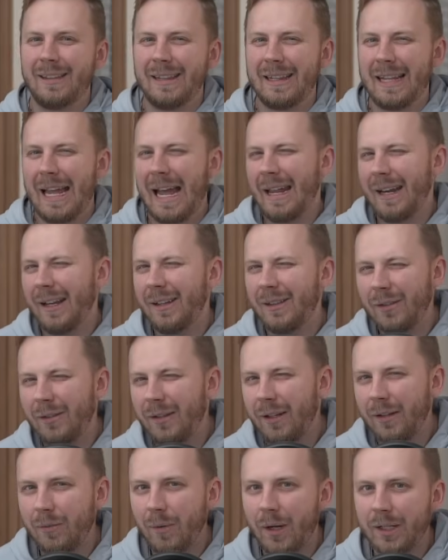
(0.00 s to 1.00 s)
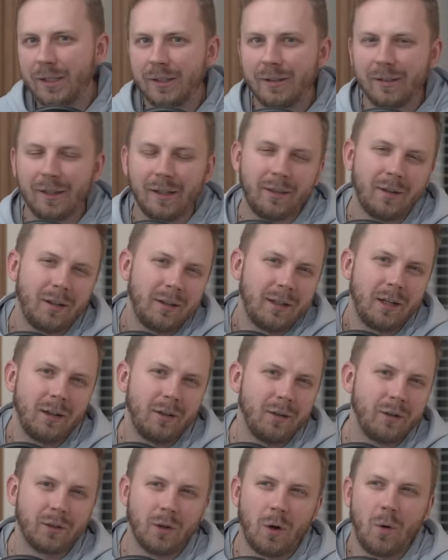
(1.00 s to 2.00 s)
that into these watches. I thought they
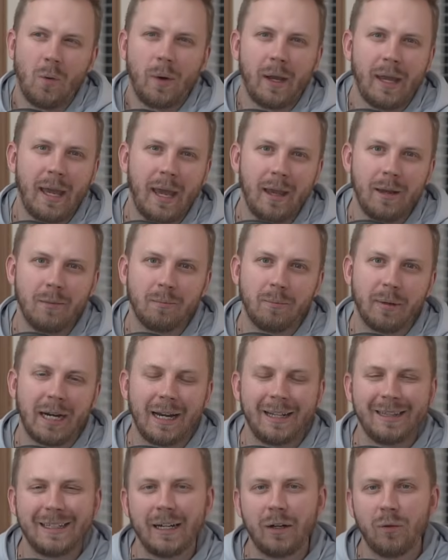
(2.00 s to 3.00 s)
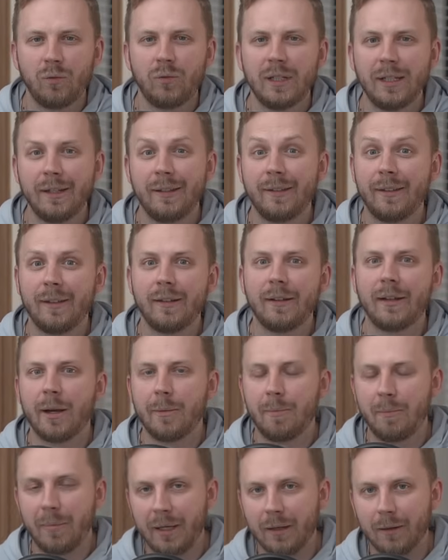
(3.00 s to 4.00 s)
looked okay, but I didn't really see the
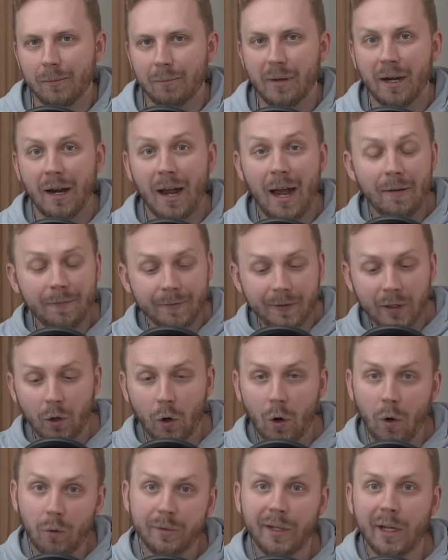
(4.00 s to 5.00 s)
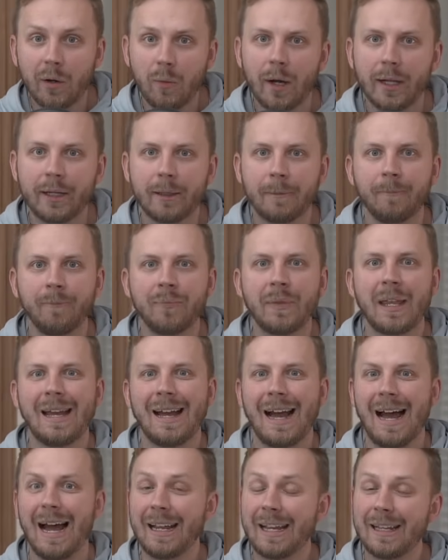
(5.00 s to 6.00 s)
appeal. But after owning one,
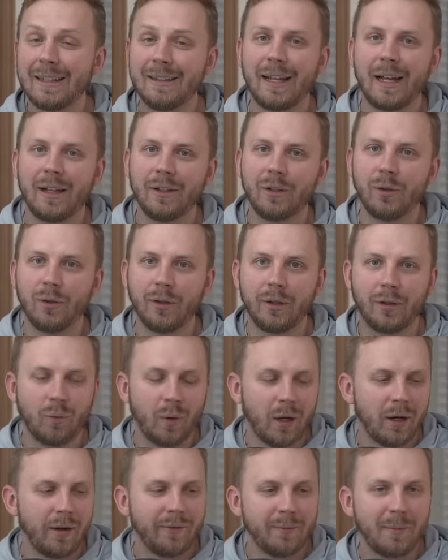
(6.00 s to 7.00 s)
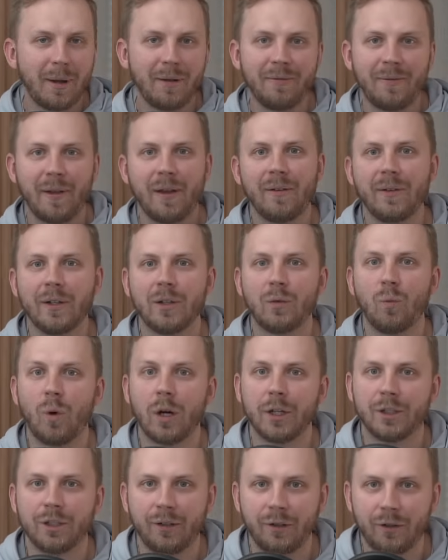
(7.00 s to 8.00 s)
I can tell you it's one of my favorite
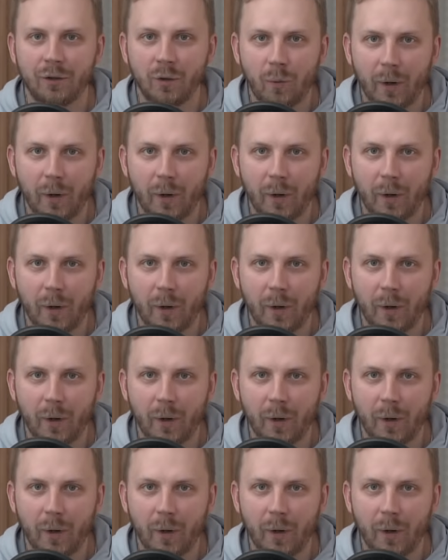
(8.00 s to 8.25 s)
watches to